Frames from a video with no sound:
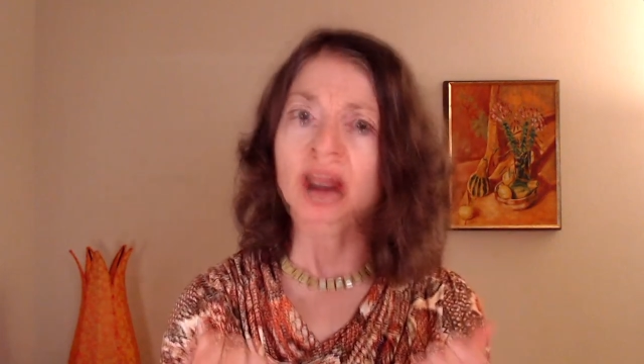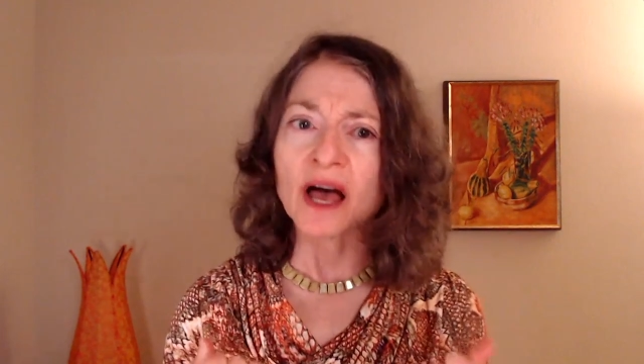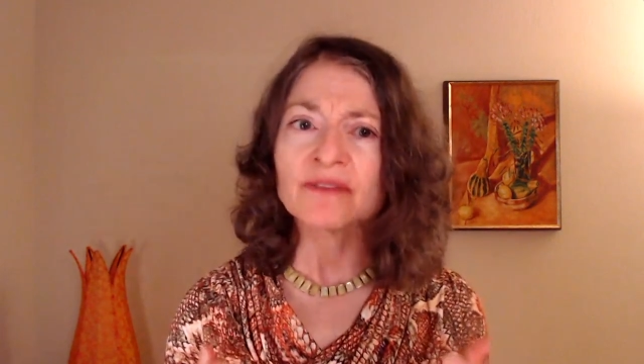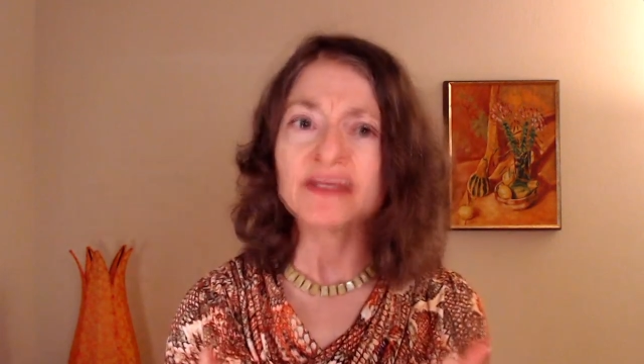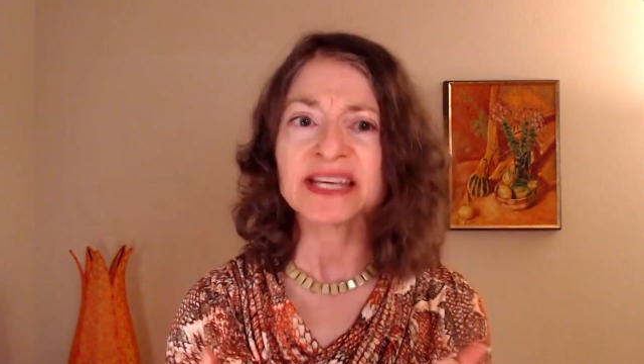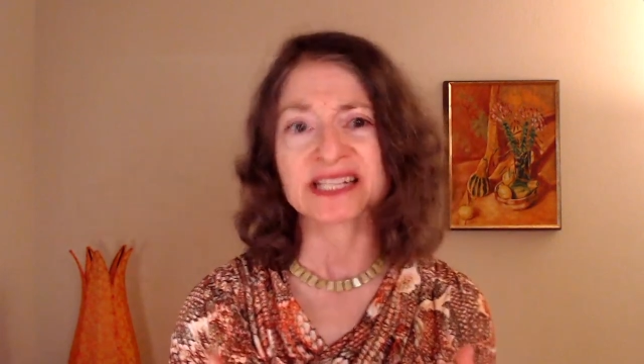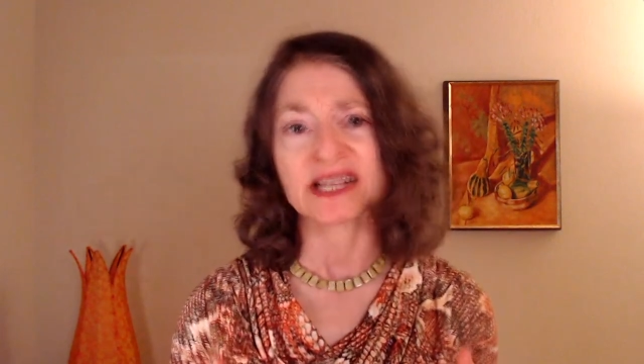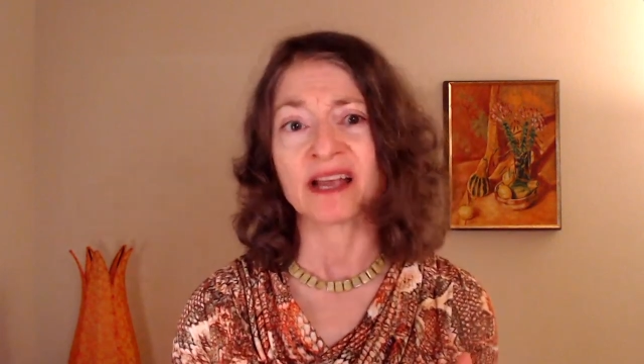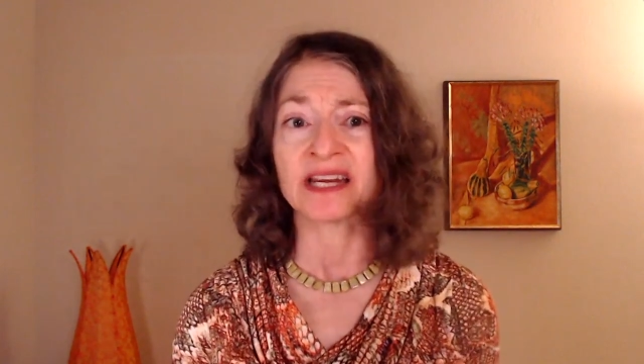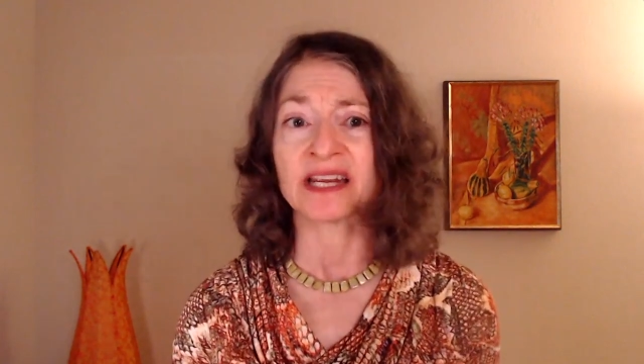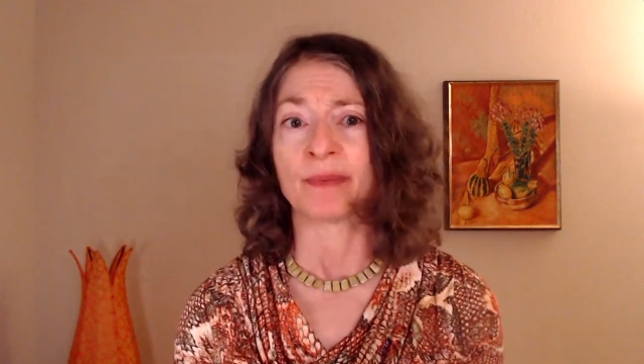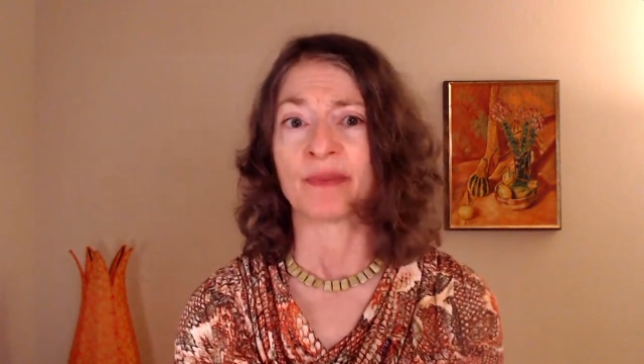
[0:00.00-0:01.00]
lot of
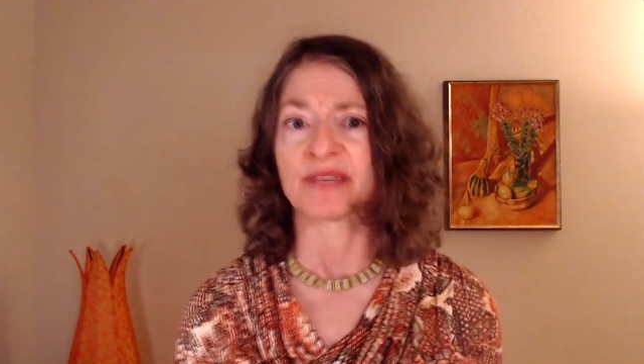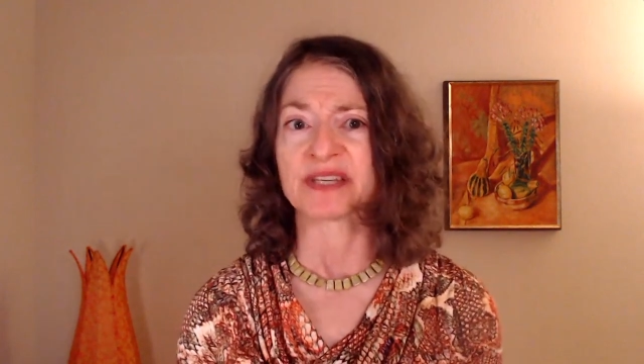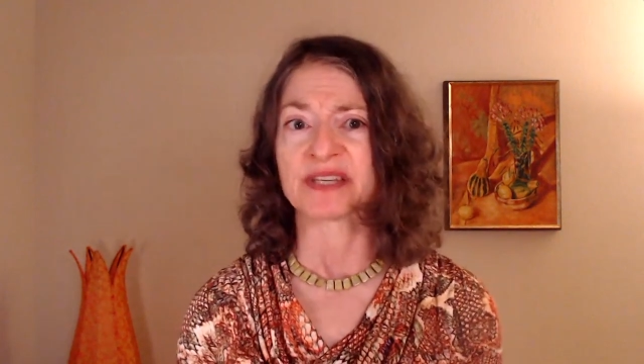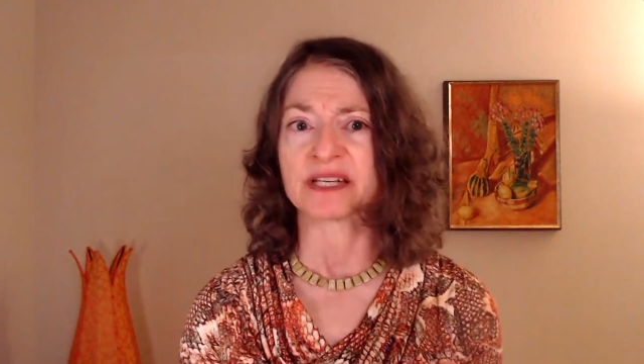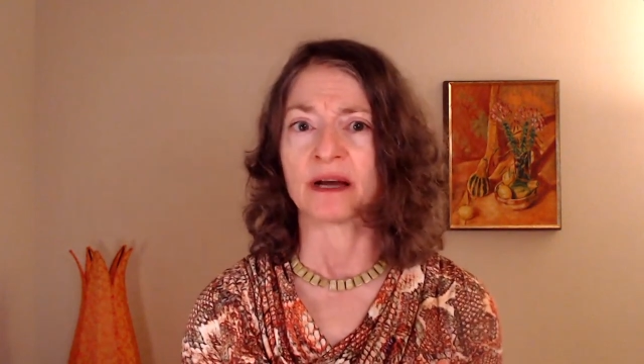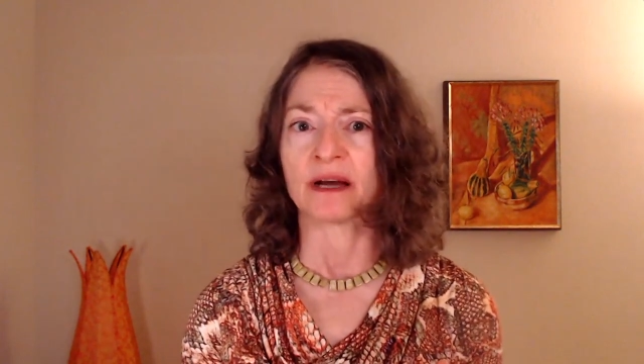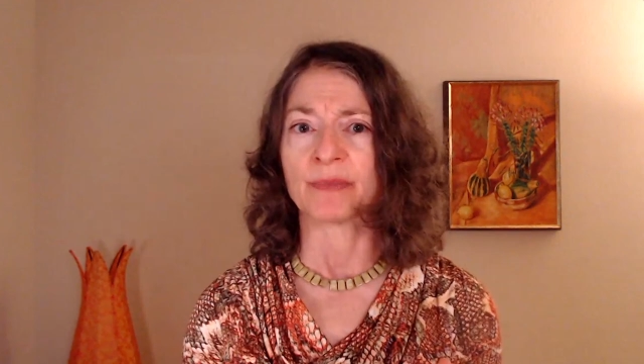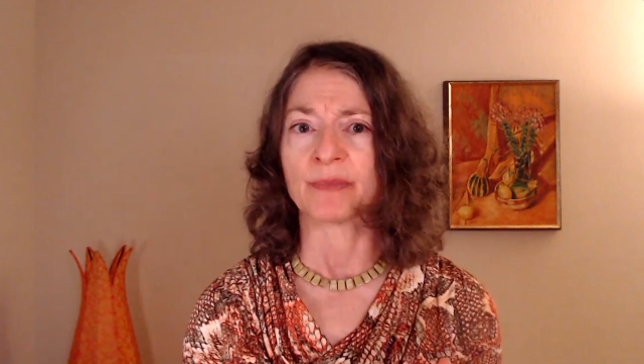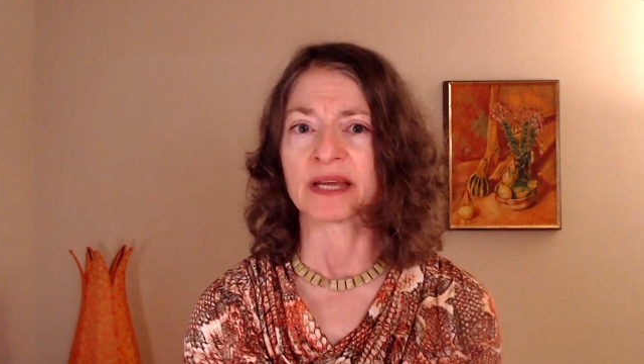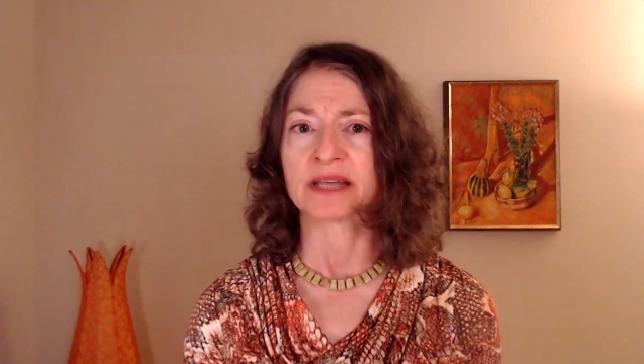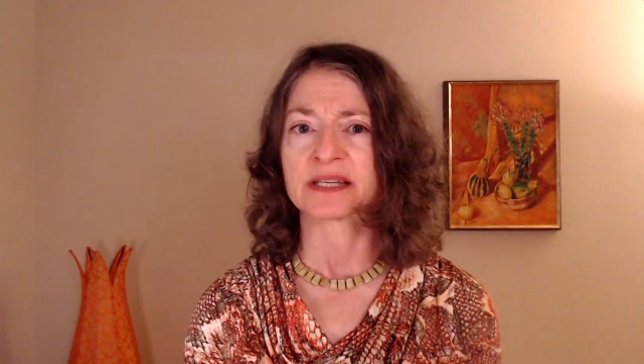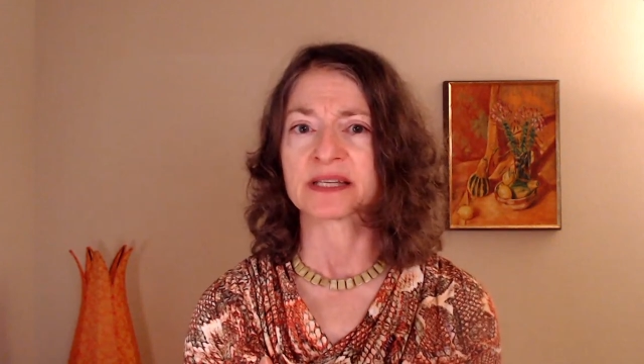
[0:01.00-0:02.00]
anxiety about this
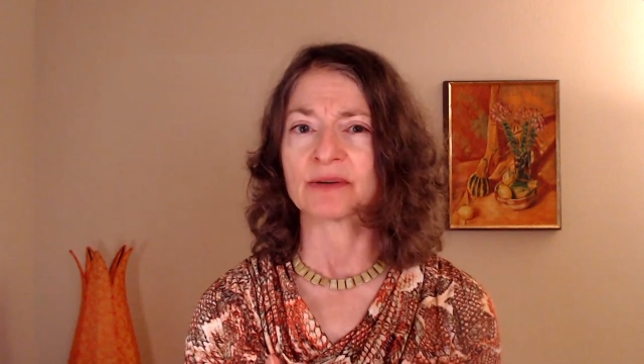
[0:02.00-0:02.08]
topic.